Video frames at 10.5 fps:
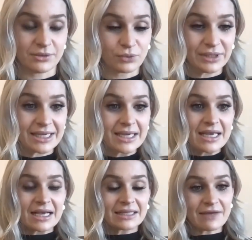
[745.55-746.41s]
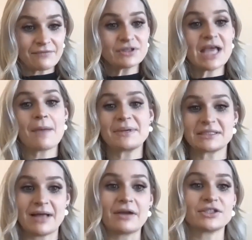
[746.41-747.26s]
And really, CleverTap has
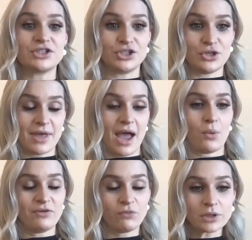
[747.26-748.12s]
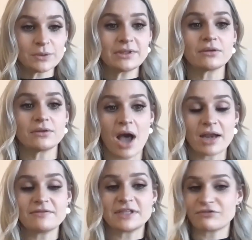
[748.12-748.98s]
allowed us to do that. We've worked with a
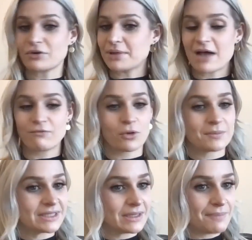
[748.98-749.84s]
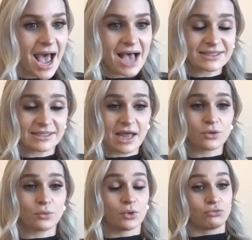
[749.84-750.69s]
lot of different platforms in the past. Now
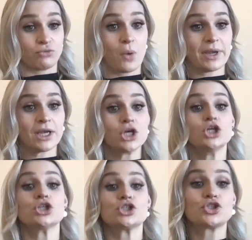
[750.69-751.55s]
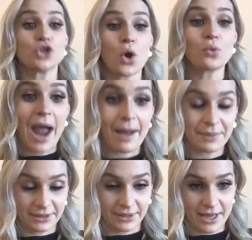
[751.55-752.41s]
that we're growing so
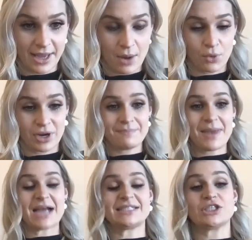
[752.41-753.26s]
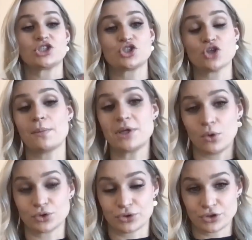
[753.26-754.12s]
rapidly and we're impacting so many
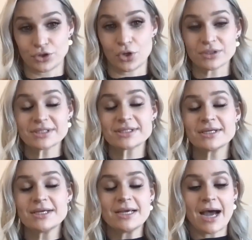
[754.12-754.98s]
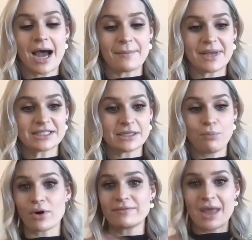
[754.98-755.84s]
older adults, it's
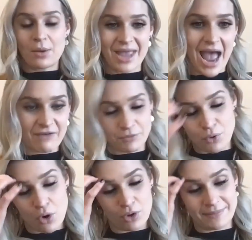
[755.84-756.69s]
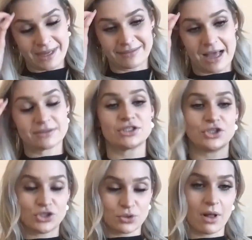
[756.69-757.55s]
important that we have a program that allows us
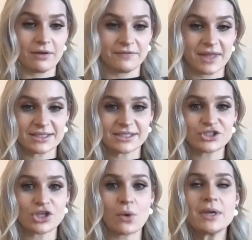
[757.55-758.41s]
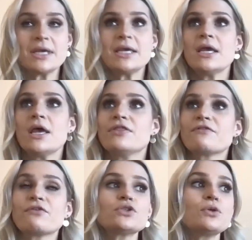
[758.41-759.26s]
to do all of this. And so
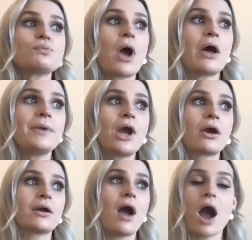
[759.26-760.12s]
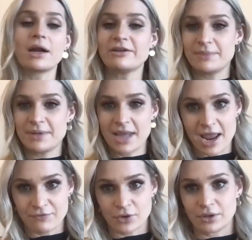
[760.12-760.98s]
the first would probably be our cognitive
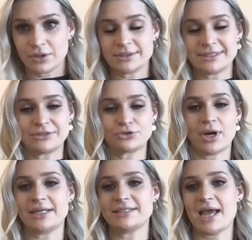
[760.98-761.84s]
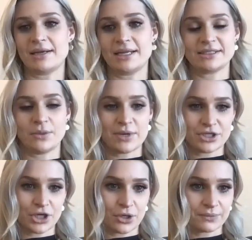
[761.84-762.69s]
behavioral training techniques that we
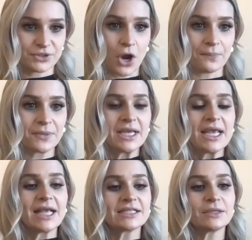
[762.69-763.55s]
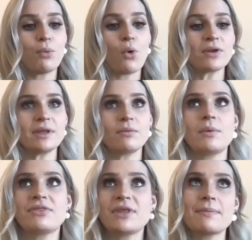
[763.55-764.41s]
do. So it's important that
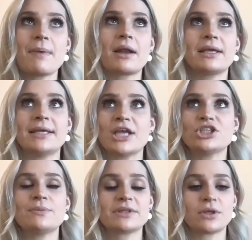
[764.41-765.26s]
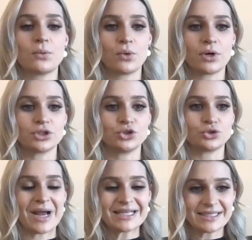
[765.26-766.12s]
when we think about engagement, that we're
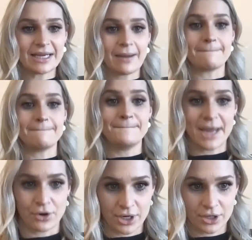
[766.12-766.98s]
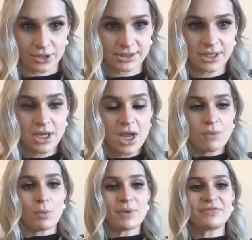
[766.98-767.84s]
addressing barriers.
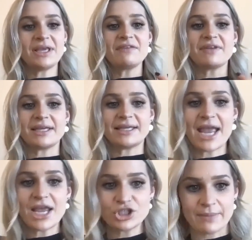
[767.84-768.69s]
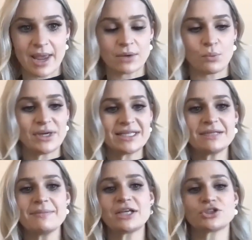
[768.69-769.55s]
When we think of engagement, we need
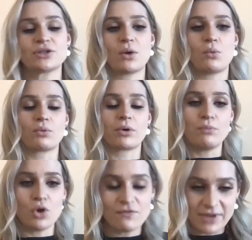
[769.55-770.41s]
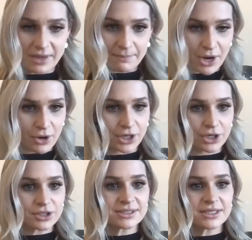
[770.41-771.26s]
to make sure that we're removing
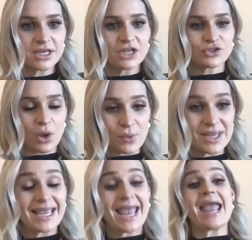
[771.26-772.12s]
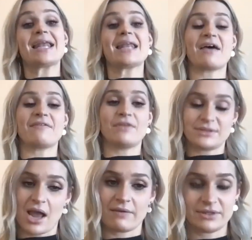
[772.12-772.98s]
barriers so that we can have
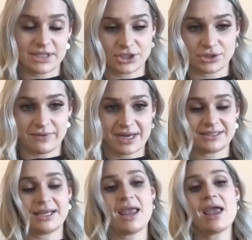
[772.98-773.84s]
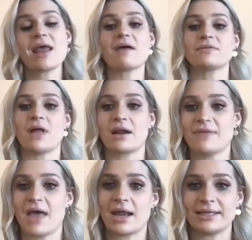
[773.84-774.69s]
those high retention rates, can have a lot
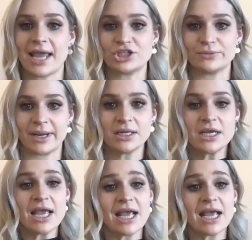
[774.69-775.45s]
of that engagement.